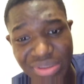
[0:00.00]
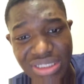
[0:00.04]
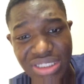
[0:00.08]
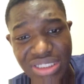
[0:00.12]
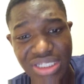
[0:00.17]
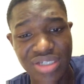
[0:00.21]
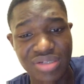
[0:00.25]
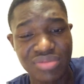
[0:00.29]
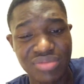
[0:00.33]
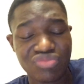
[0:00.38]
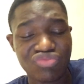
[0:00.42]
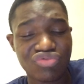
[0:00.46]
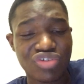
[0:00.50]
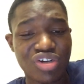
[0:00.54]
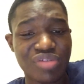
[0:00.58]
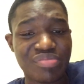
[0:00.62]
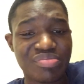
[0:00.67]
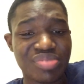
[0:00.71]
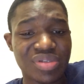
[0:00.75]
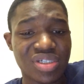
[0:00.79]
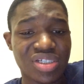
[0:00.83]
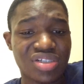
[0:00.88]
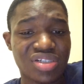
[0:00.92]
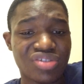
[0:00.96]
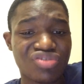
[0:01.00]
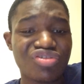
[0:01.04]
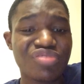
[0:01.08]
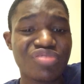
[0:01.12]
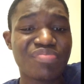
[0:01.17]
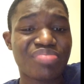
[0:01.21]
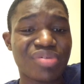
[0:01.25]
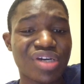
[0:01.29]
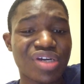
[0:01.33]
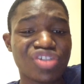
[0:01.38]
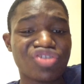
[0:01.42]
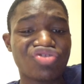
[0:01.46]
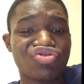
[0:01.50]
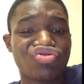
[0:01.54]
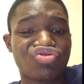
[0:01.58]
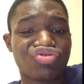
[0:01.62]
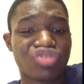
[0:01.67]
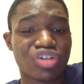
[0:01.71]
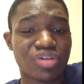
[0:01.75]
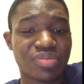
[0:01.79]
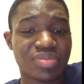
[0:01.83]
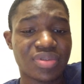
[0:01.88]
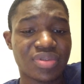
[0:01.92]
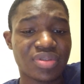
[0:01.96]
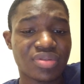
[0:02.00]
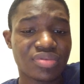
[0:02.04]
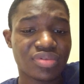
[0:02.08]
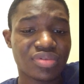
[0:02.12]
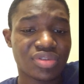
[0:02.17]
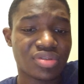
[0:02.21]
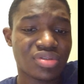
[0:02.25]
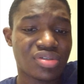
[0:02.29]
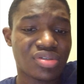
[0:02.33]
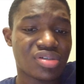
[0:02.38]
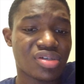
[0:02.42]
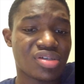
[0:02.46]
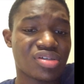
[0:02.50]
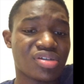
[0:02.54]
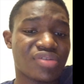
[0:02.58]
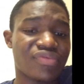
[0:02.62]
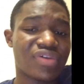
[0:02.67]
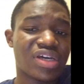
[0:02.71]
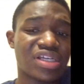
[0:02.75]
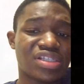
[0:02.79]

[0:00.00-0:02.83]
beat them. Rubbish. 3 points dropped. Sons of